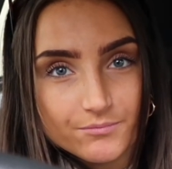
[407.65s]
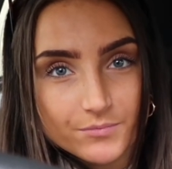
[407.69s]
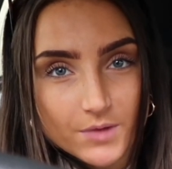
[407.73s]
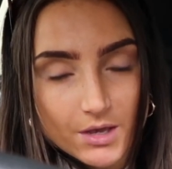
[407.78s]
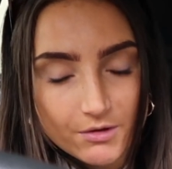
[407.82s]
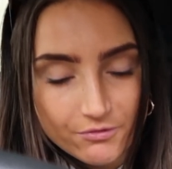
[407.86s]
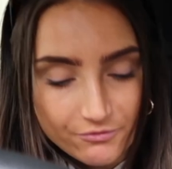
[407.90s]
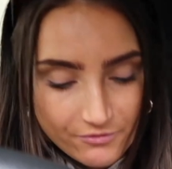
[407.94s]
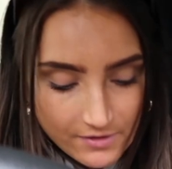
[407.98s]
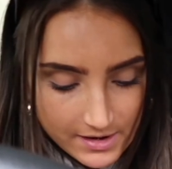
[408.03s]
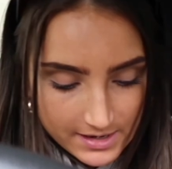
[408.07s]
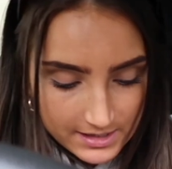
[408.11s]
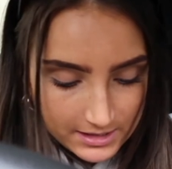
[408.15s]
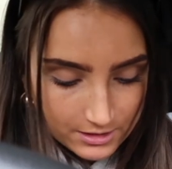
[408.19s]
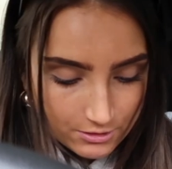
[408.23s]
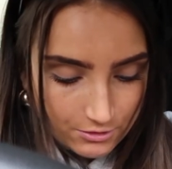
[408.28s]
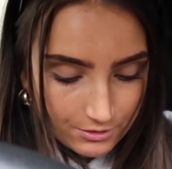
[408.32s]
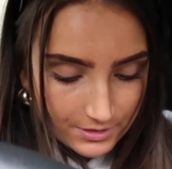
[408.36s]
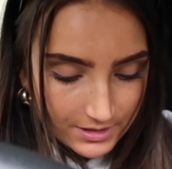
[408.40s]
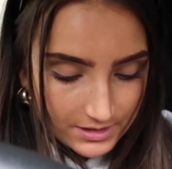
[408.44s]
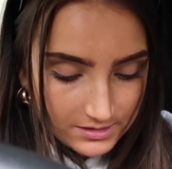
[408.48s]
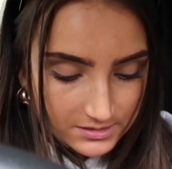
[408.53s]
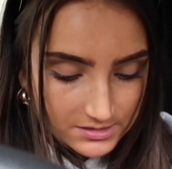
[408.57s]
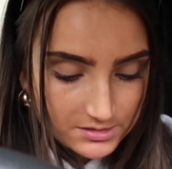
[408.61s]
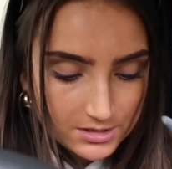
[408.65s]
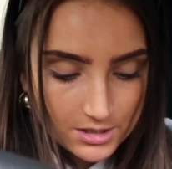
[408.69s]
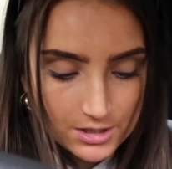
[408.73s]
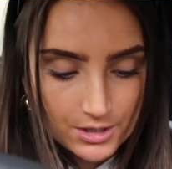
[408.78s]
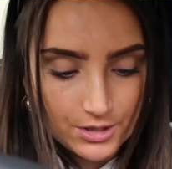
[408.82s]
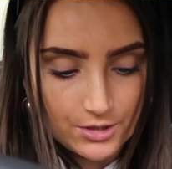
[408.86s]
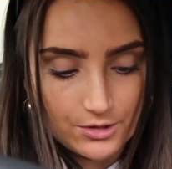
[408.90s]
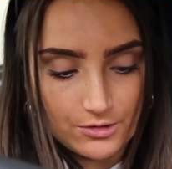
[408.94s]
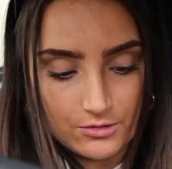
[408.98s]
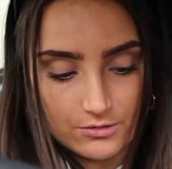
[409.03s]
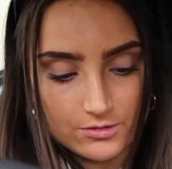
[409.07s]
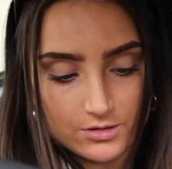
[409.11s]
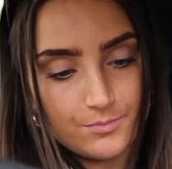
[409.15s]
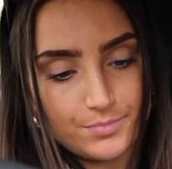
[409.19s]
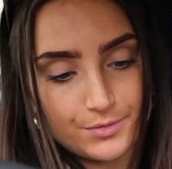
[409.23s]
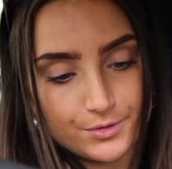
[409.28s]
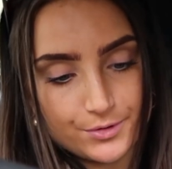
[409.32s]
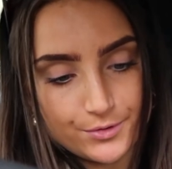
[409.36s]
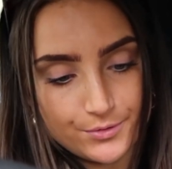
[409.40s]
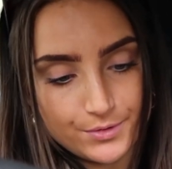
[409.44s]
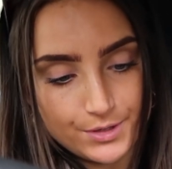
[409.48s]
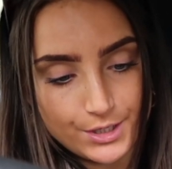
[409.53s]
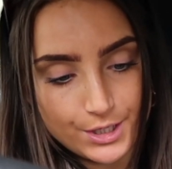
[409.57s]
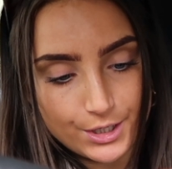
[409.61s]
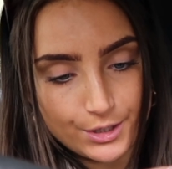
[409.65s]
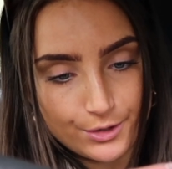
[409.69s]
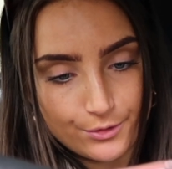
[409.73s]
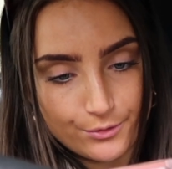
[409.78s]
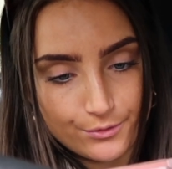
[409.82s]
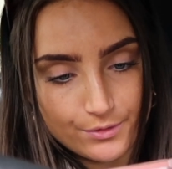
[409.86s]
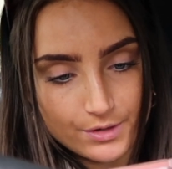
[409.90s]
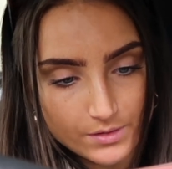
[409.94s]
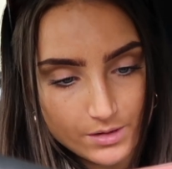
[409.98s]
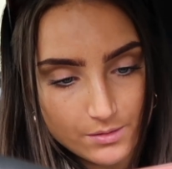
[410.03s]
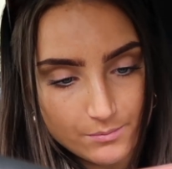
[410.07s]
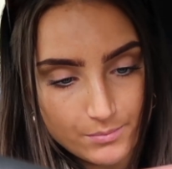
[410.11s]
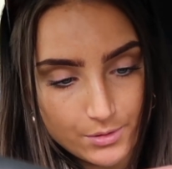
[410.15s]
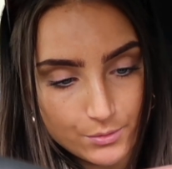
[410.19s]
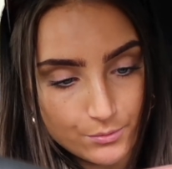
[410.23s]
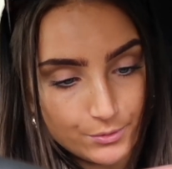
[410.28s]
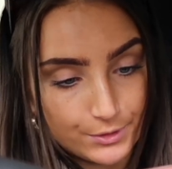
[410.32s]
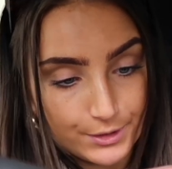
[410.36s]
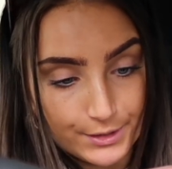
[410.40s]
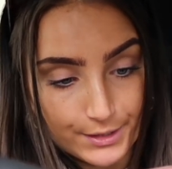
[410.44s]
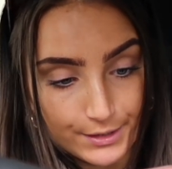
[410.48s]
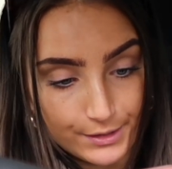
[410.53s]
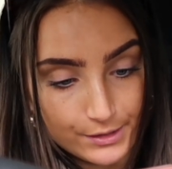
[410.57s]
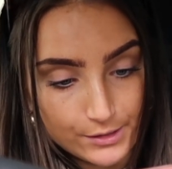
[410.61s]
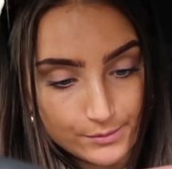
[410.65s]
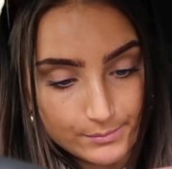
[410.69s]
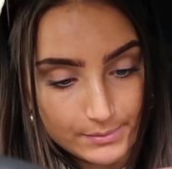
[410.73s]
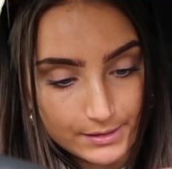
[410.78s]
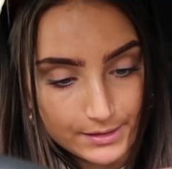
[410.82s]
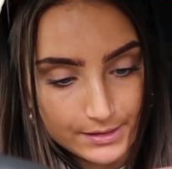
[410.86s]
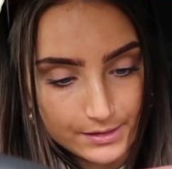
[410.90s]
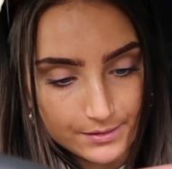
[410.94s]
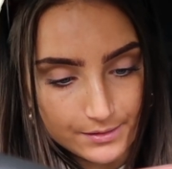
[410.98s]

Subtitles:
I finally got it. So boo you, but what are you gonna do about